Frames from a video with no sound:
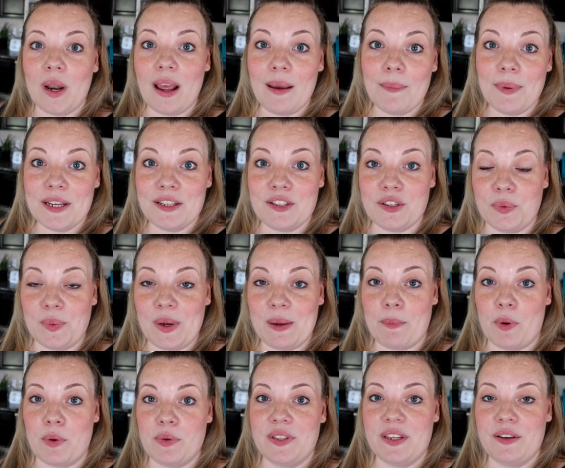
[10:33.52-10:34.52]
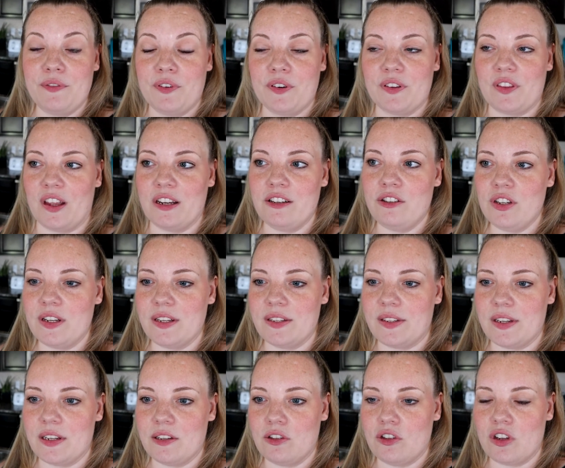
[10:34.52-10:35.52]
I've been doing mostly for
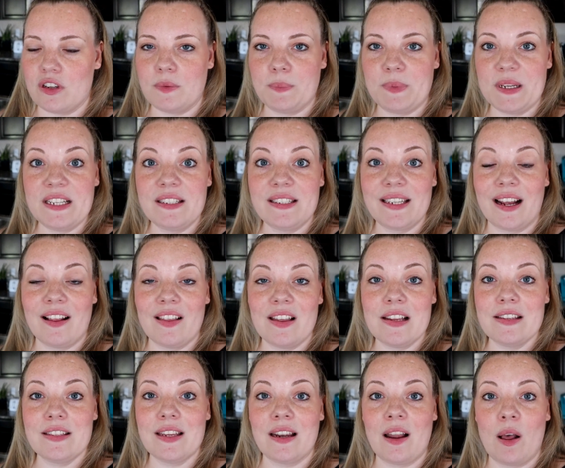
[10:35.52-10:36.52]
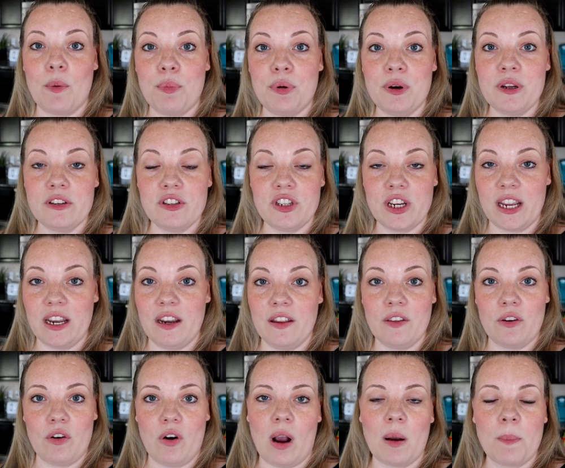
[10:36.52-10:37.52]
lunches is just big salads, and I'll put chicken in
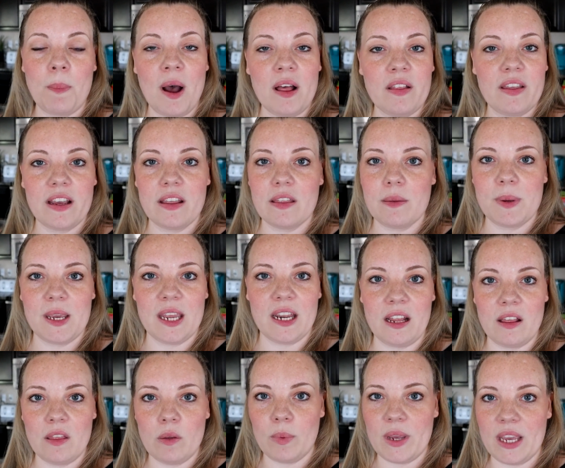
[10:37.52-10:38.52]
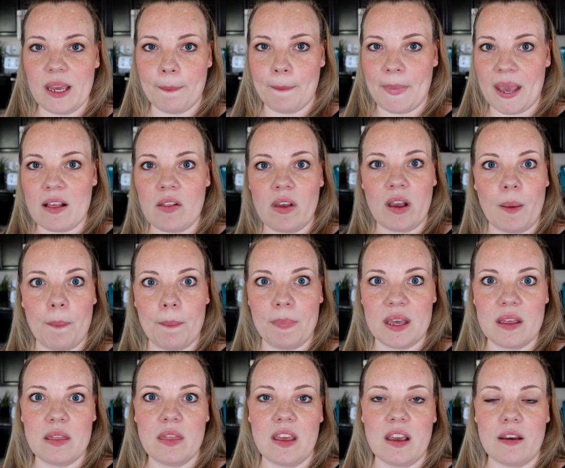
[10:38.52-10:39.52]
the crock pot like at the beginning of the week and make like a
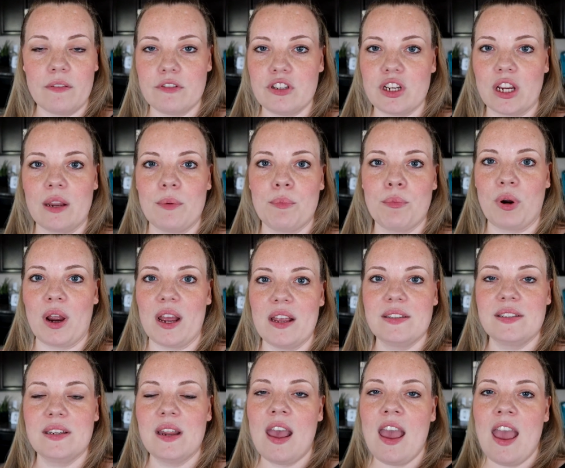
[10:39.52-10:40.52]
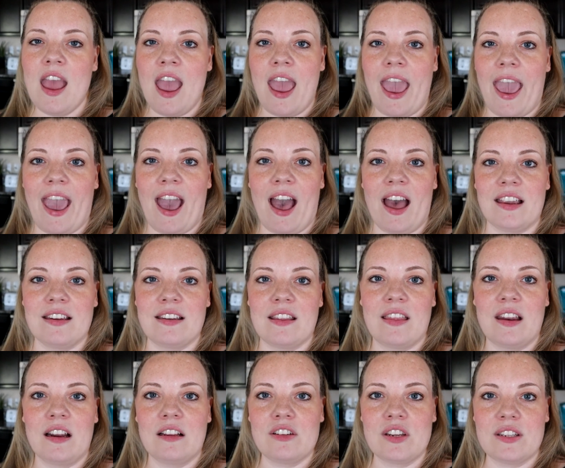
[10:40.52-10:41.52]
big thing of chicken breast, and
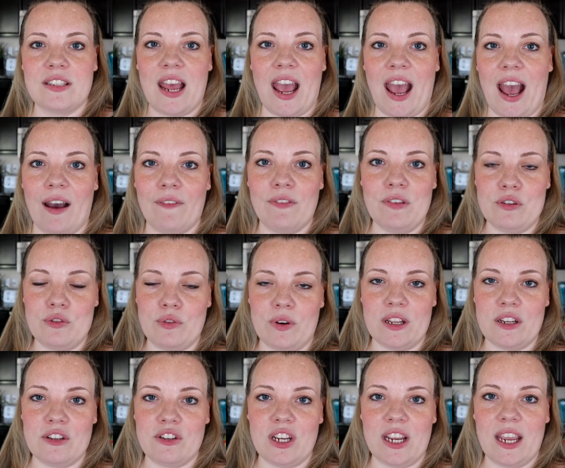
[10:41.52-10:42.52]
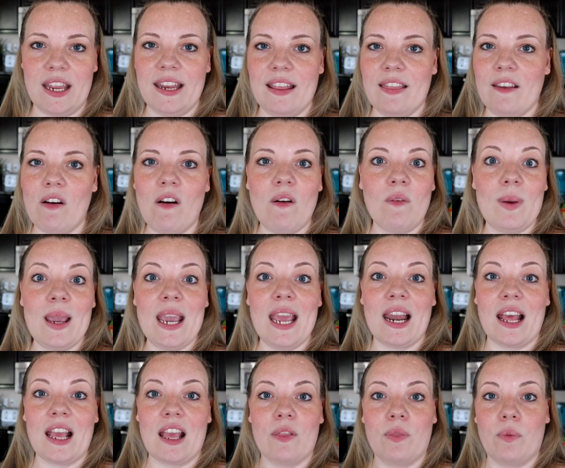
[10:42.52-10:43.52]
then I'll just have the shredded chicken in there all week,
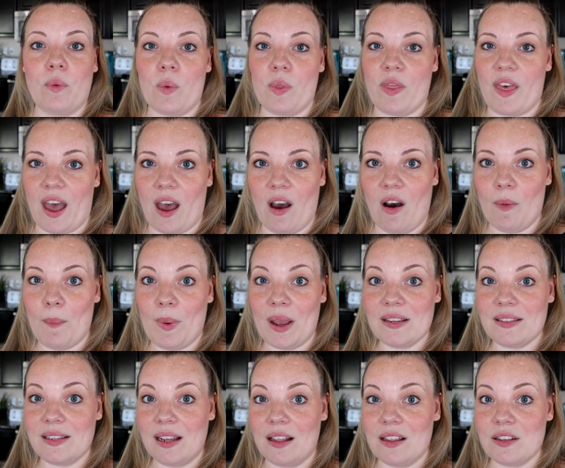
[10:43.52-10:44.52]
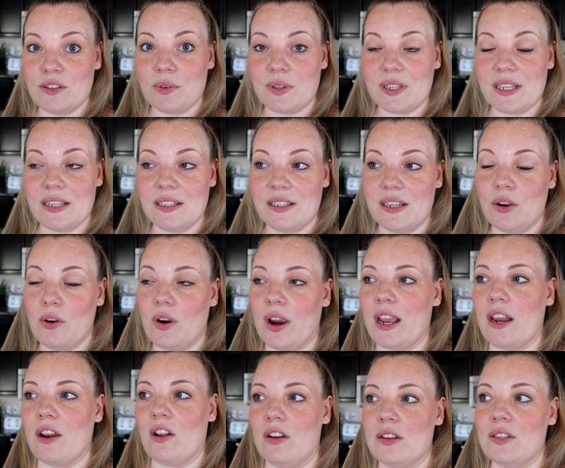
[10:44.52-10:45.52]
and I can throw that on my salads really easy. Or I
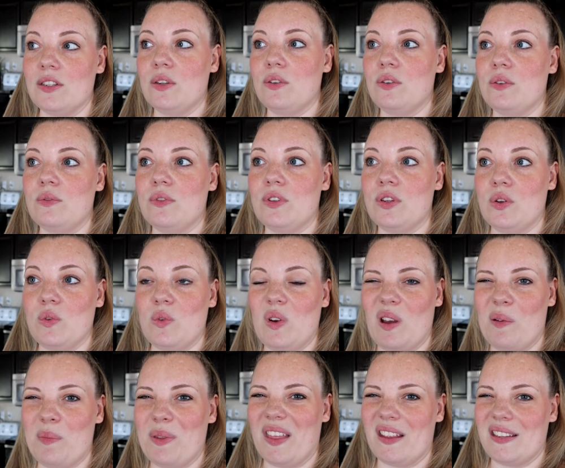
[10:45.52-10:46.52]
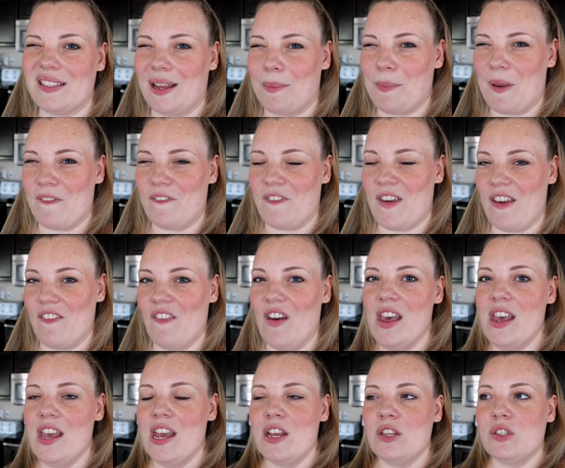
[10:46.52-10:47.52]
can also do tuna, but that's not my fave.
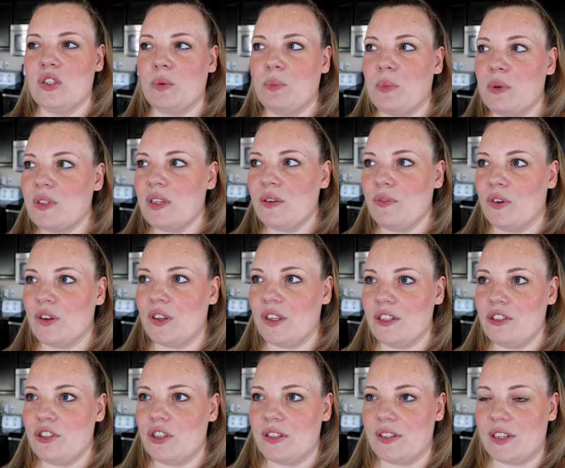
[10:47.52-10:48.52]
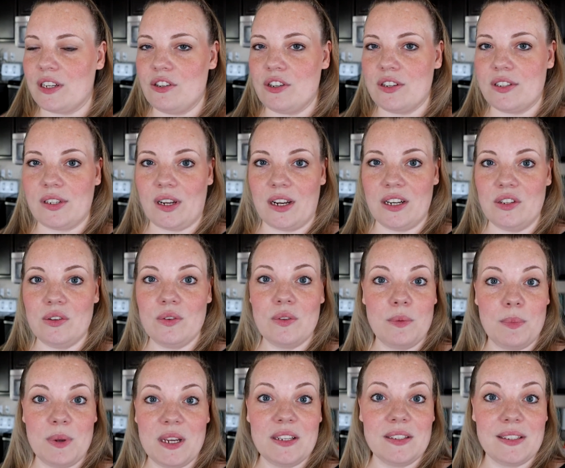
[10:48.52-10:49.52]
So mostly for lunches I do
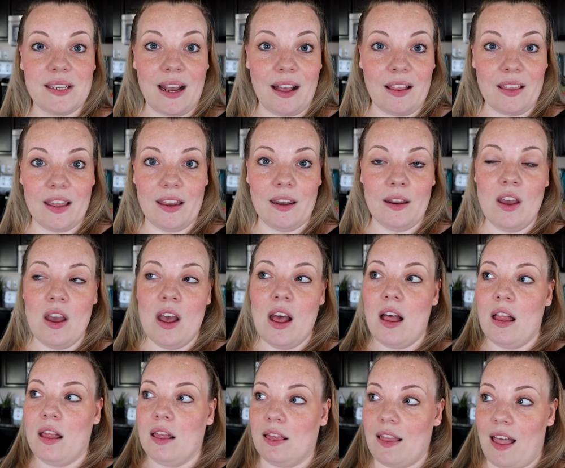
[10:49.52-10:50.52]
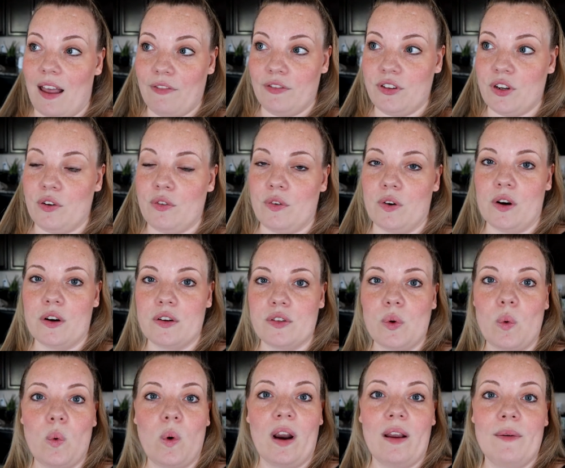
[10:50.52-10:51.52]
the big salad, leftovers,
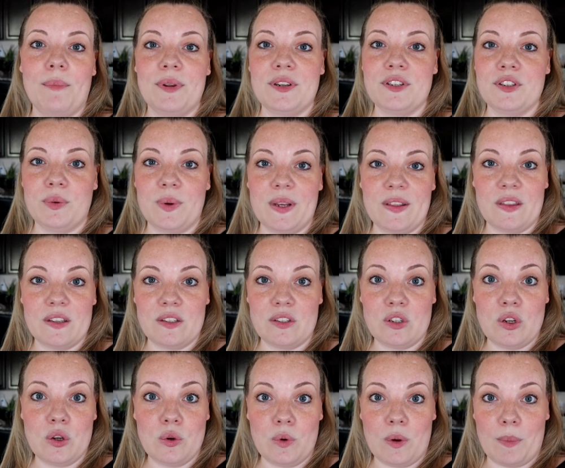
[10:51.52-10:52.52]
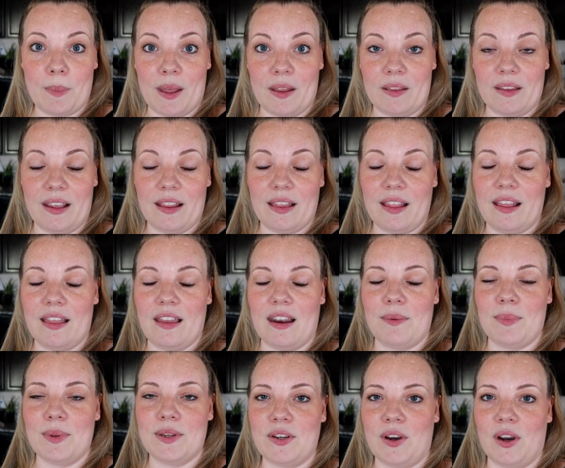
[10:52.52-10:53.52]
or I've been doing this tuna melt lately that
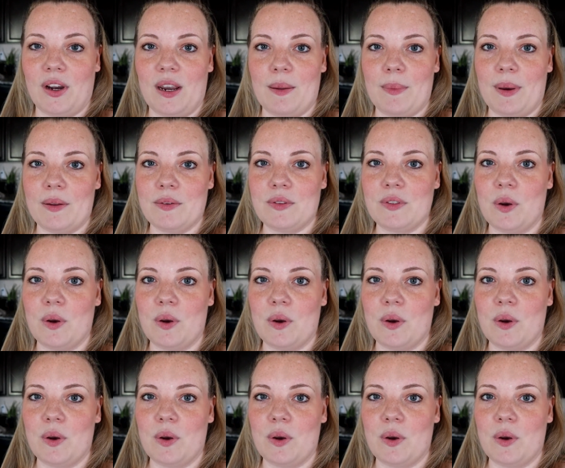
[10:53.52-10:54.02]
I've been talking about.